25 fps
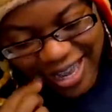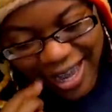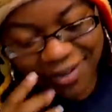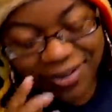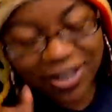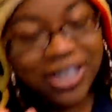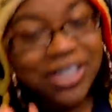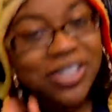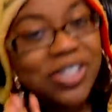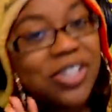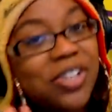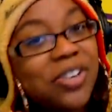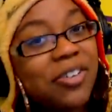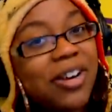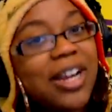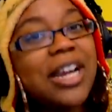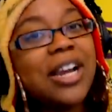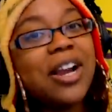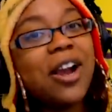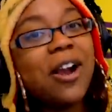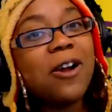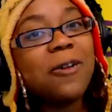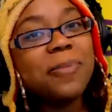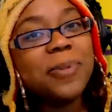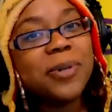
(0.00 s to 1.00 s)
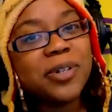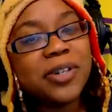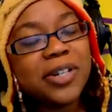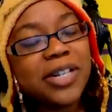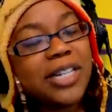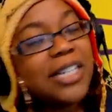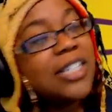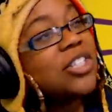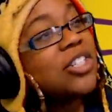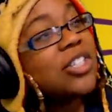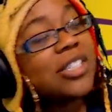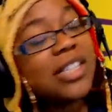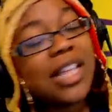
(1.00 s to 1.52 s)
I mean, he's a great carpenter.
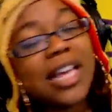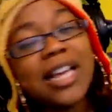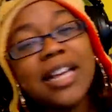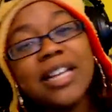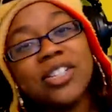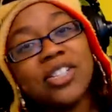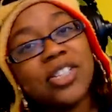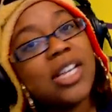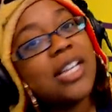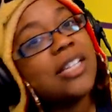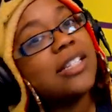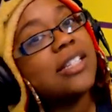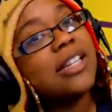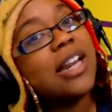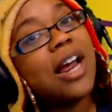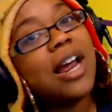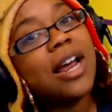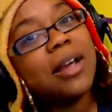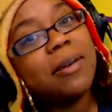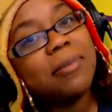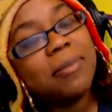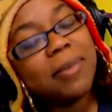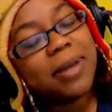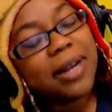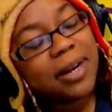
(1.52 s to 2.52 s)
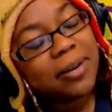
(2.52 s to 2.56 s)
It's just that ish takes time.